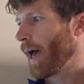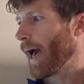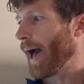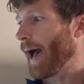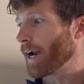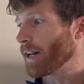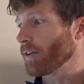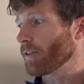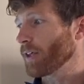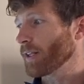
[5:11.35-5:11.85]

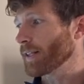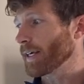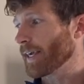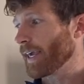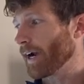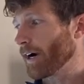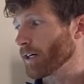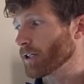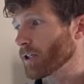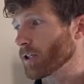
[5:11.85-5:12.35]
How do you think the
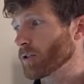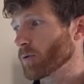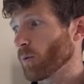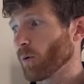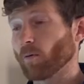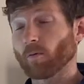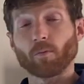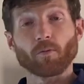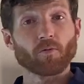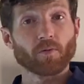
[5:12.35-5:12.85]
characters
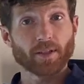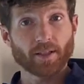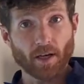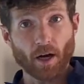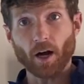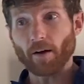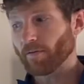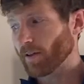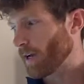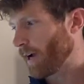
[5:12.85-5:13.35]
will
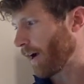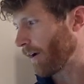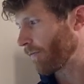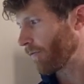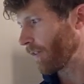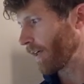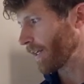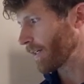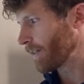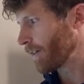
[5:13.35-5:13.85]
resolve the
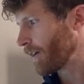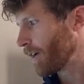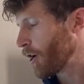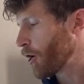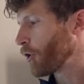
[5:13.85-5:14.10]
conflict?